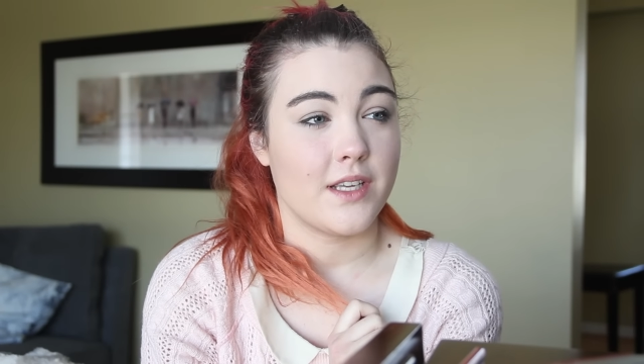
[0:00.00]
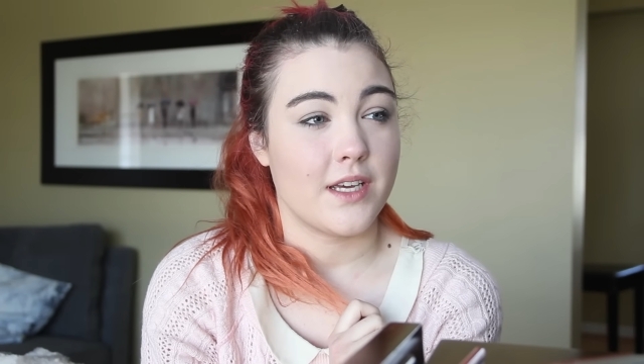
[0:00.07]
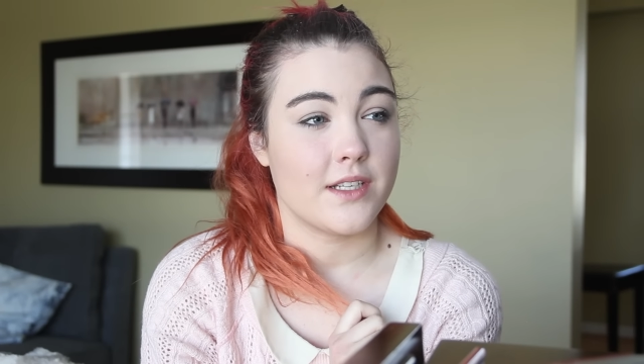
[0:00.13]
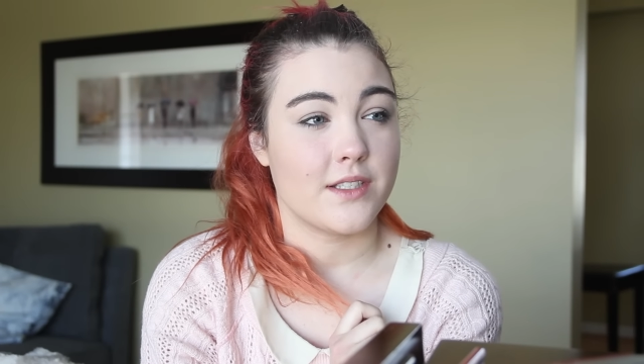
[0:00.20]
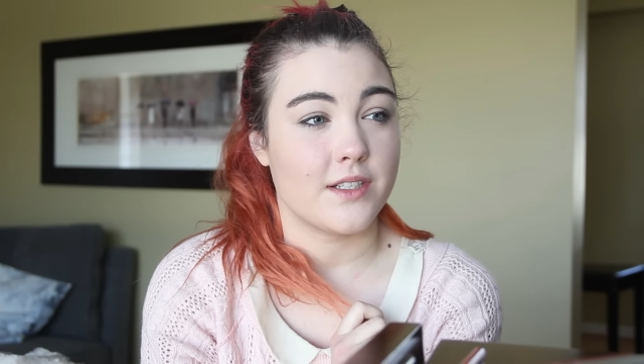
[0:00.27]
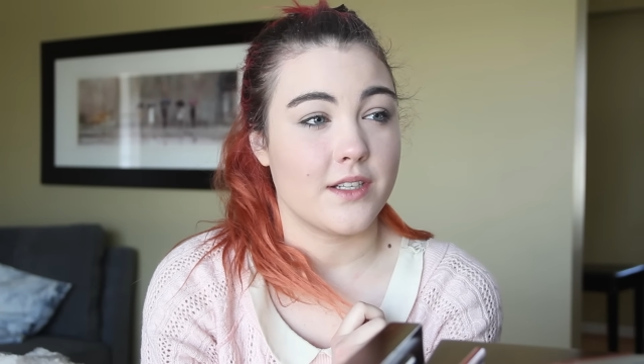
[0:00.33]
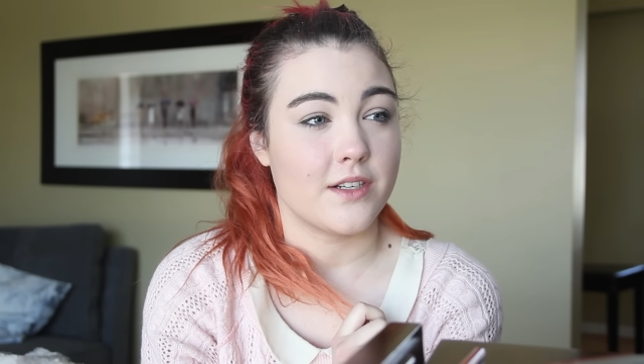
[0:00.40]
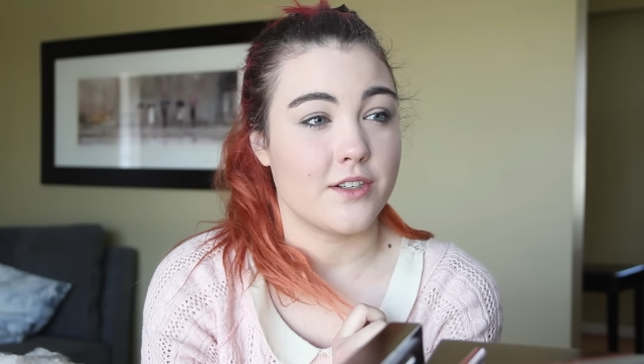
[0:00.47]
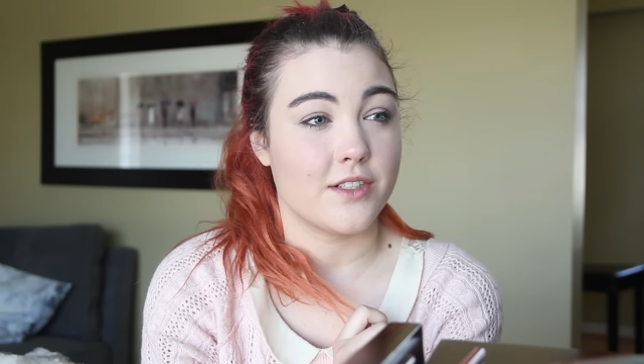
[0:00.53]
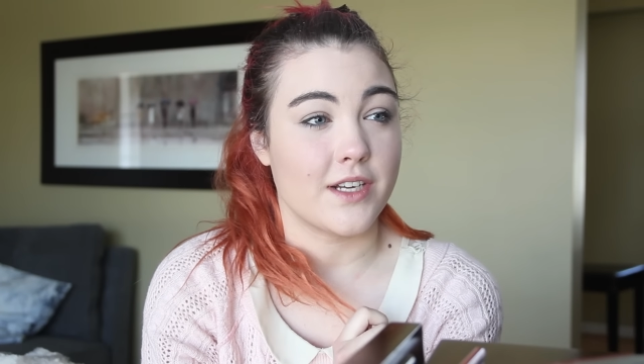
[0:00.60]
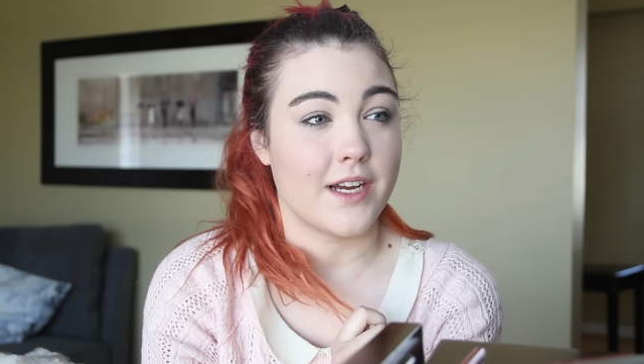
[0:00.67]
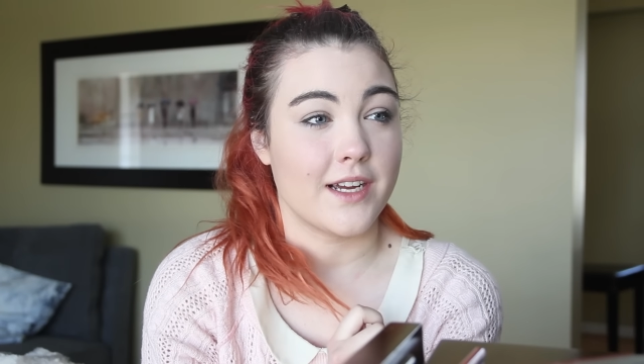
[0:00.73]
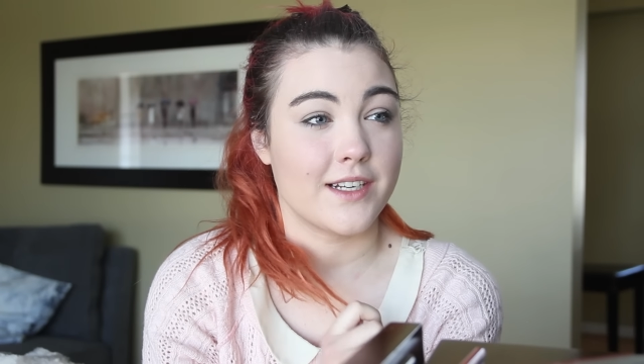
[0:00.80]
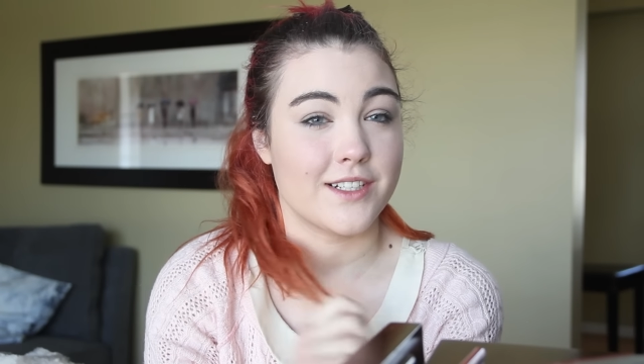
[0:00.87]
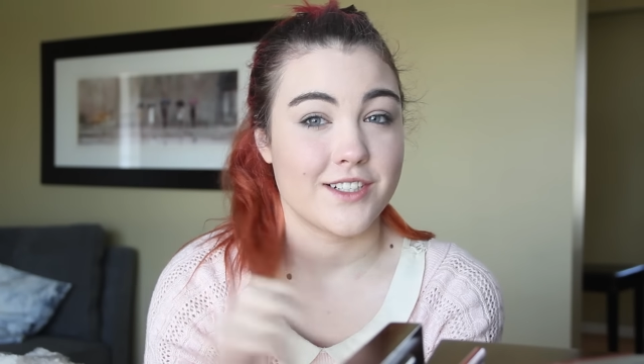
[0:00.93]
yet and are
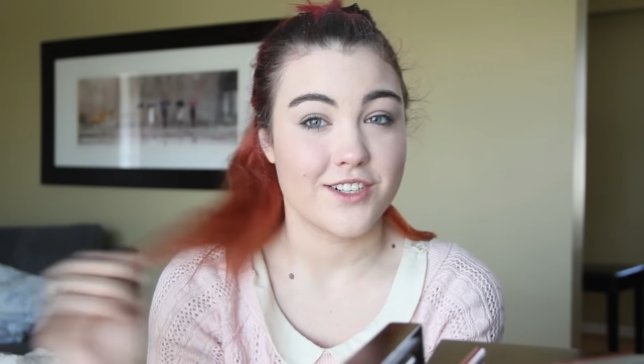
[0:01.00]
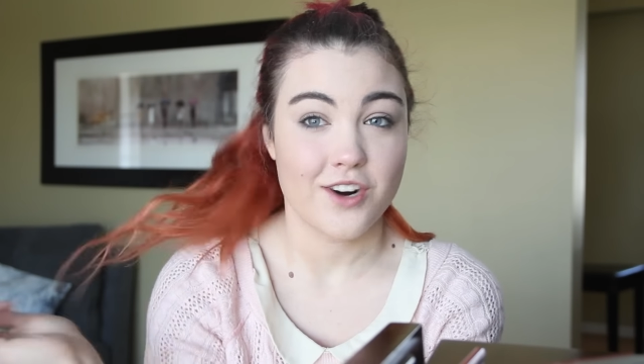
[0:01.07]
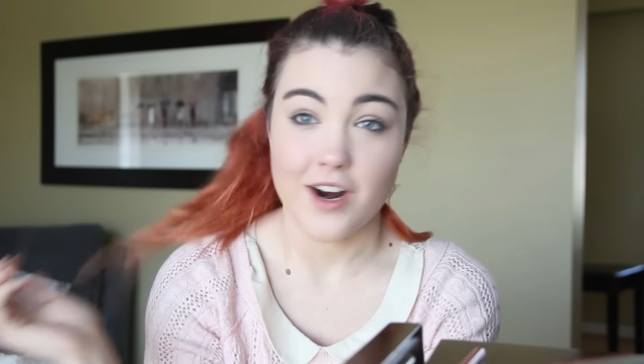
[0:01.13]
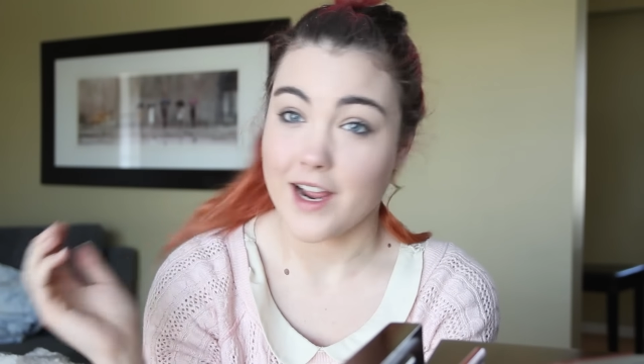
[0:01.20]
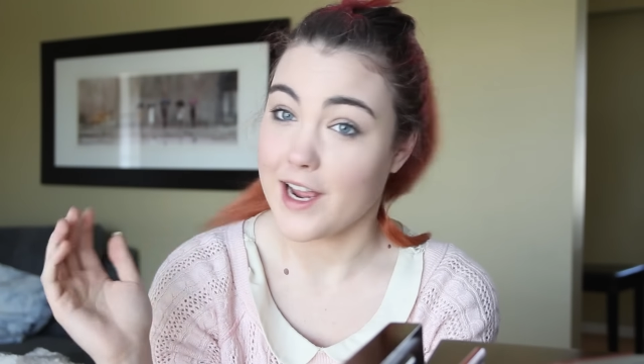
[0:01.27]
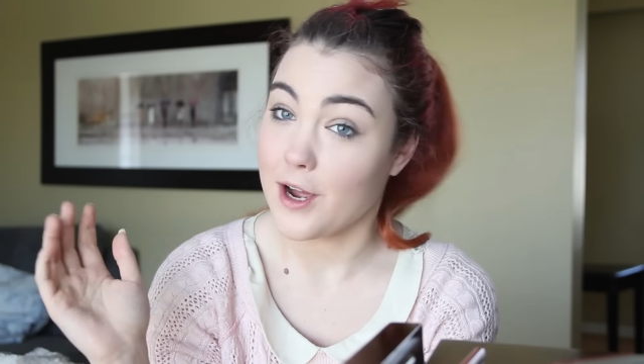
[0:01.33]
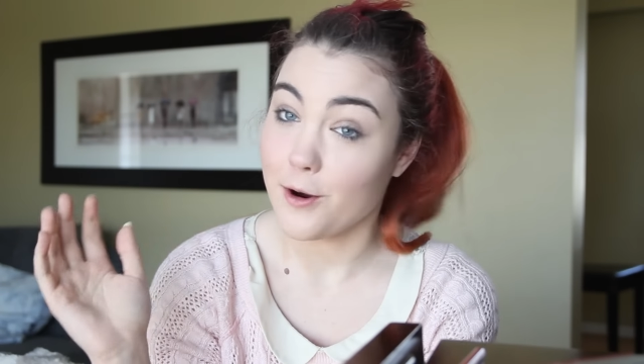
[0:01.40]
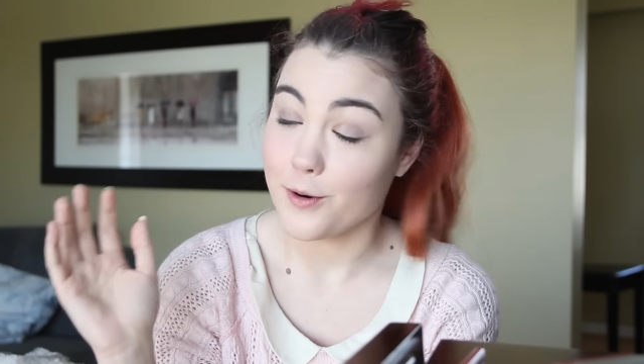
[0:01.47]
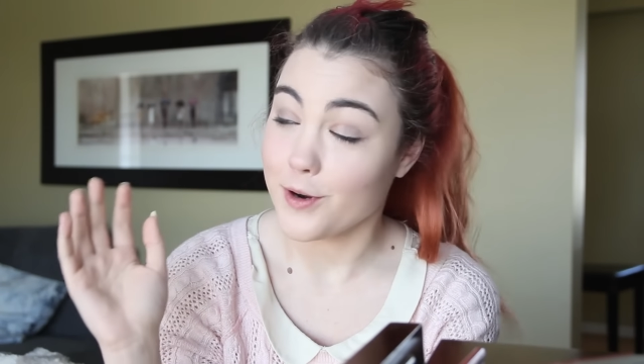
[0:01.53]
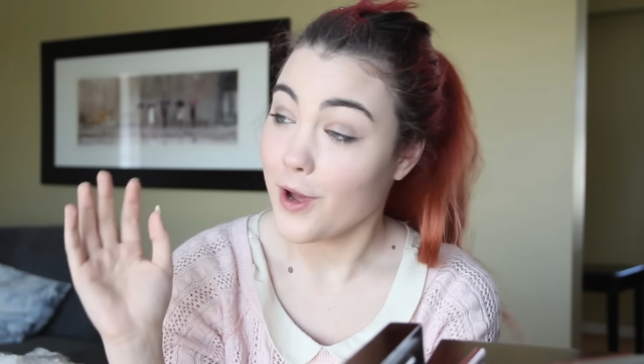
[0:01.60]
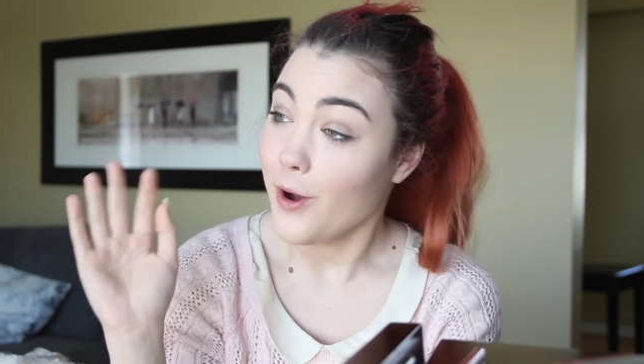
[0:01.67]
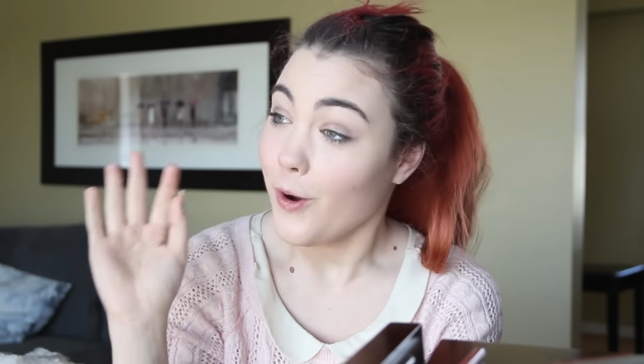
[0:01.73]
dying to try out?